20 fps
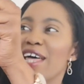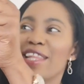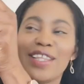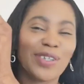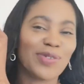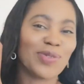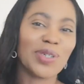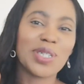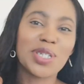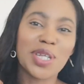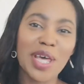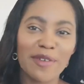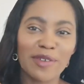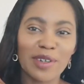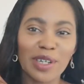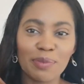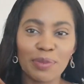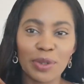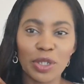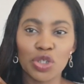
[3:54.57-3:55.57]
This would
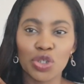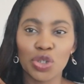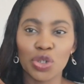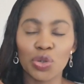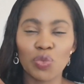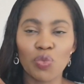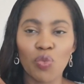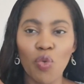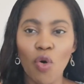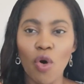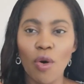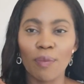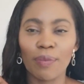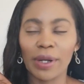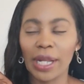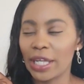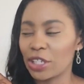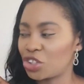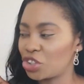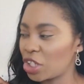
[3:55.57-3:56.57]
definitely be too warm,
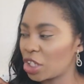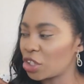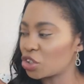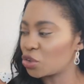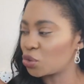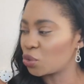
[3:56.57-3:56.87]
but I just